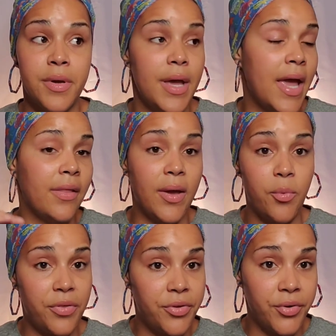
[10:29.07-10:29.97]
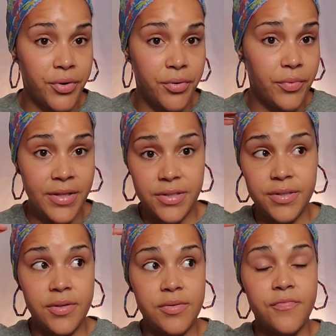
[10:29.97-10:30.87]
And like with your, it's
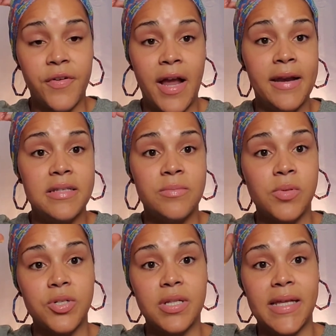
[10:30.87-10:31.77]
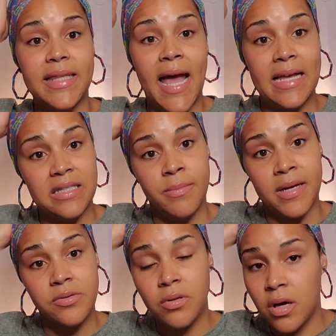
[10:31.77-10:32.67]
kind of similar to like the acid
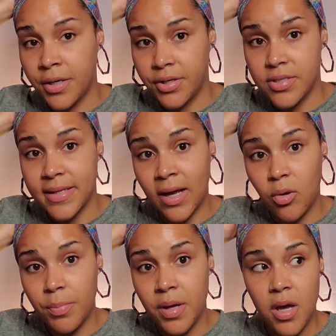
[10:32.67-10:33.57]
mantle on your scalp.